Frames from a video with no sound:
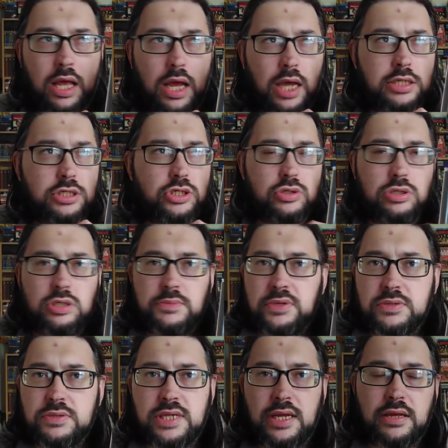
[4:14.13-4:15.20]
I enjoy the
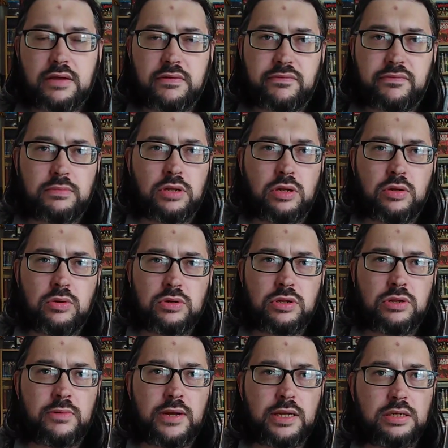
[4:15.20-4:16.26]
music from The Lord of
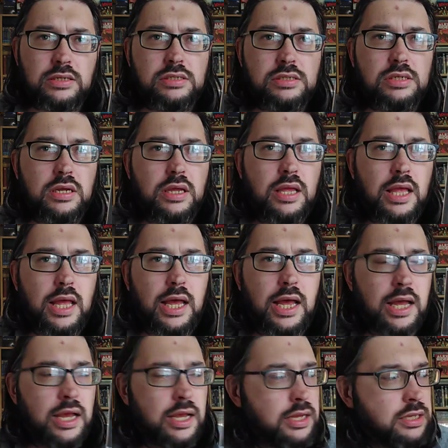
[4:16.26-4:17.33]
the Rings.
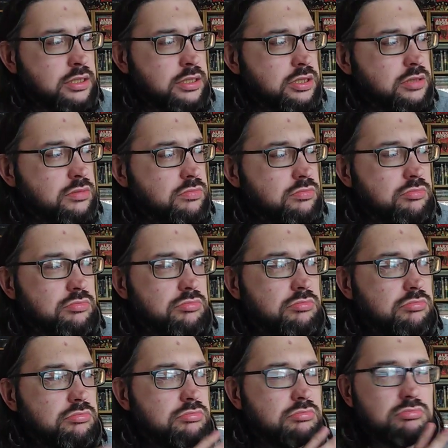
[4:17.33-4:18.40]
And
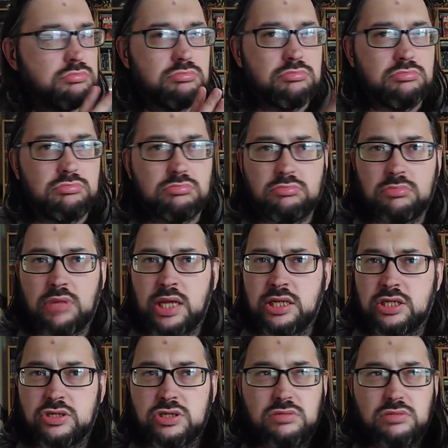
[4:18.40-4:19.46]
it's
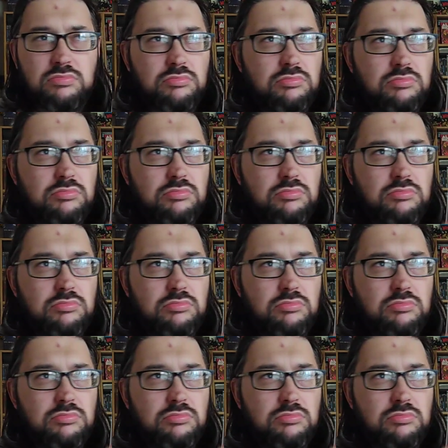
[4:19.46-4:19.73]
just